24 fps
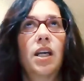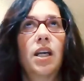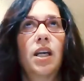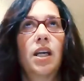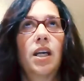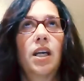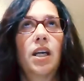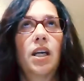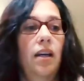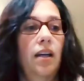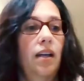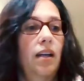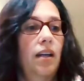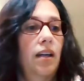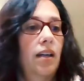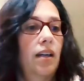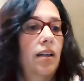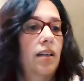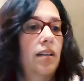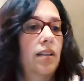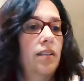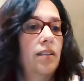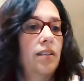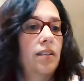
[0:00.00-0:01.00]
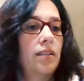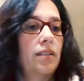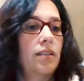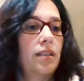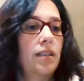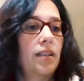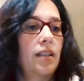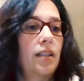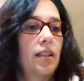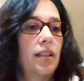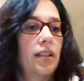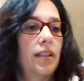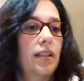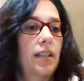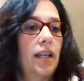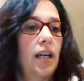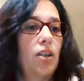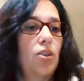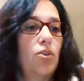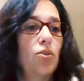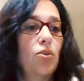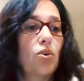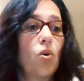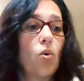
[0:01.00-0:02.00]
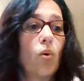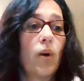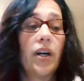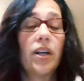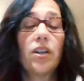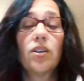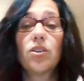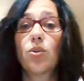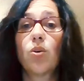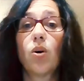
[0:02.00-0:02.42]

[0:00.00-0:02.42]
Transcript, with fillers: and get you going